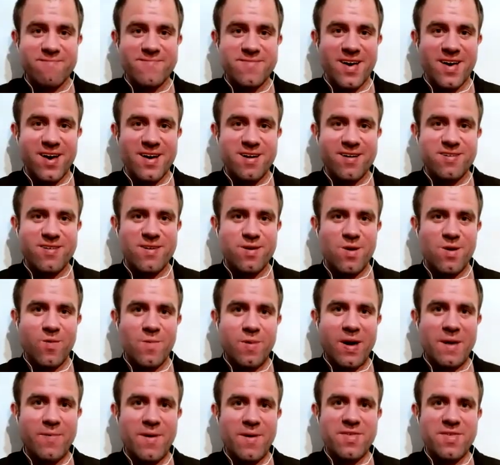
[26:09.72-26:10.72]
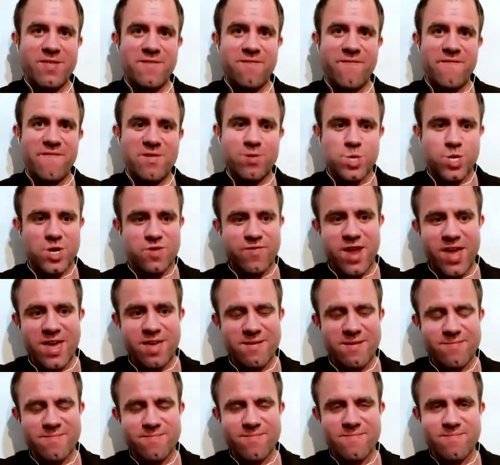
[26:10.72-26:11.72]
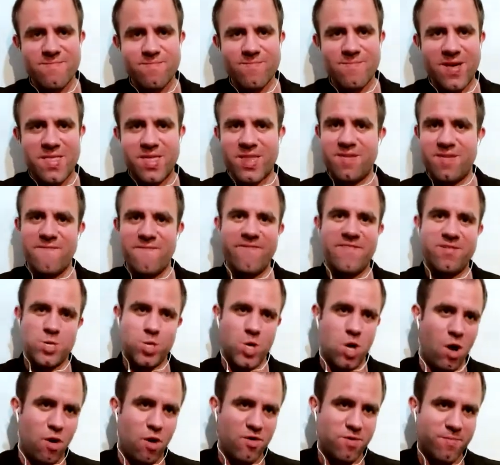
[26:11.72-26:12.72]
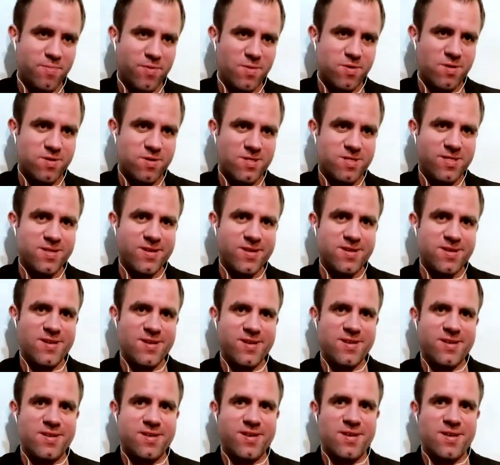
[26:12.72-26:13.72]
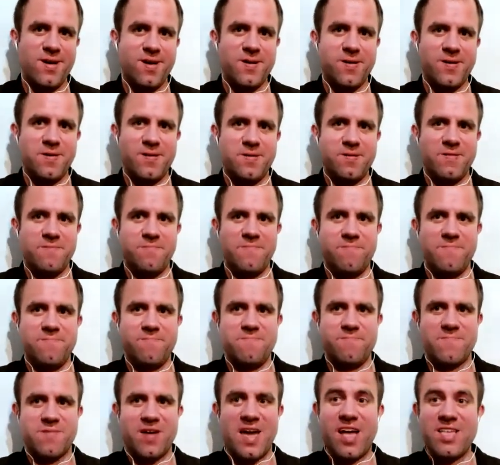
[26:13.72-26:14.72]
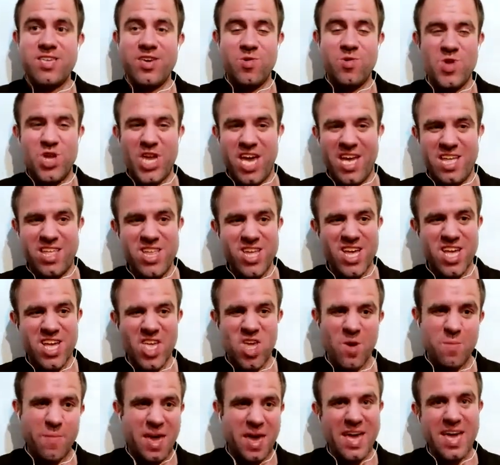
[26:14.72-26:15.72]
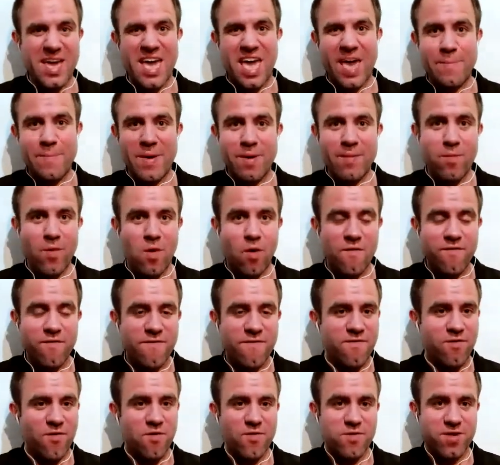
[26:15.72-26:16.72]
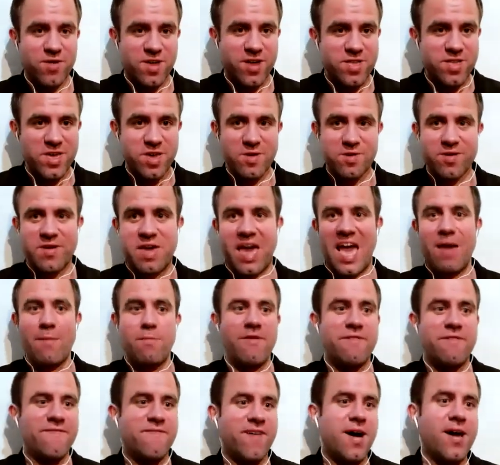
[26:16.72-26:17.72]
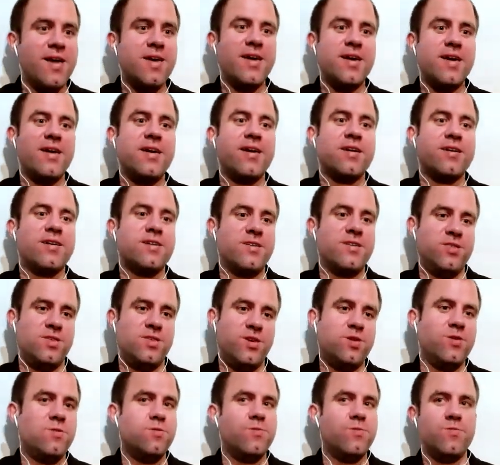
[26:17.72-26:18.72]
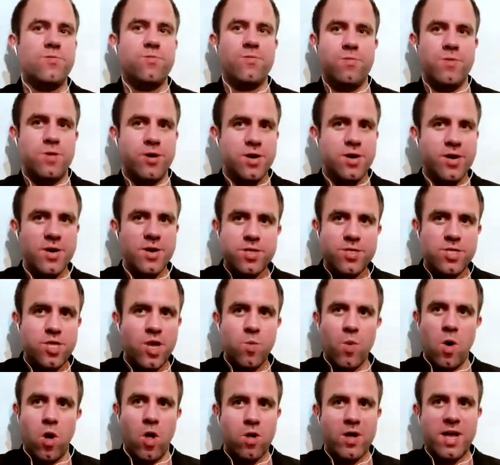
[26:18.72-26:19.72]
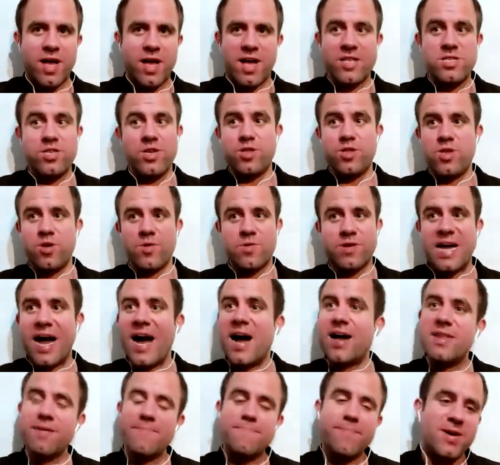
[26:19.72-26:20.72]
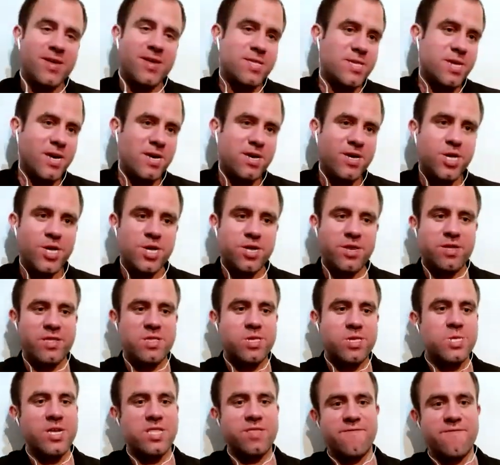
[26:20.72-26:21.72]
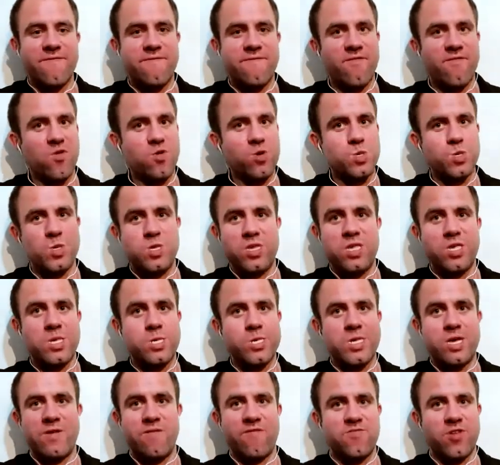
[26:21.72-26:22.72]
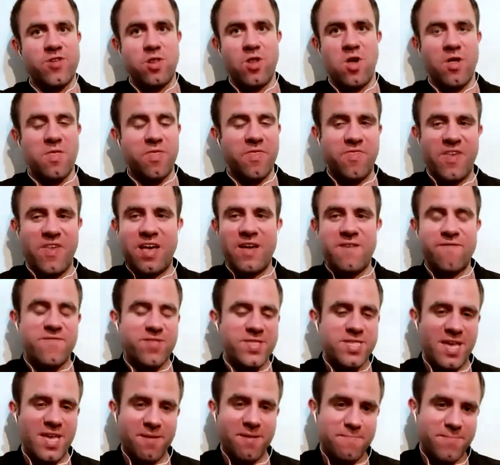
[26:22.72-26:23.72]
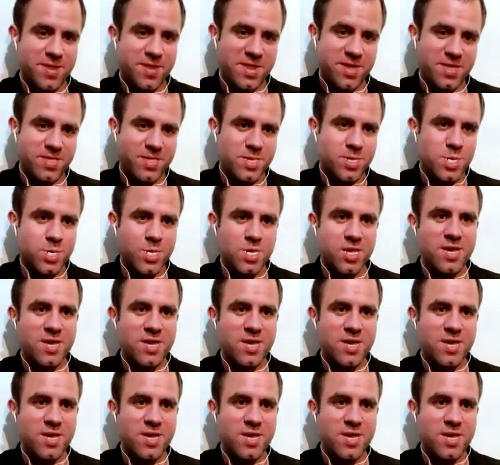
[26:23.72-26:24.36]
that. You know, whether it feels great, whether it feels horrible, can you change it? Can you make it a bit more fun? Can you gamify it? Can you do guided meditation instead of forcing yourself to not think for 10 minutes?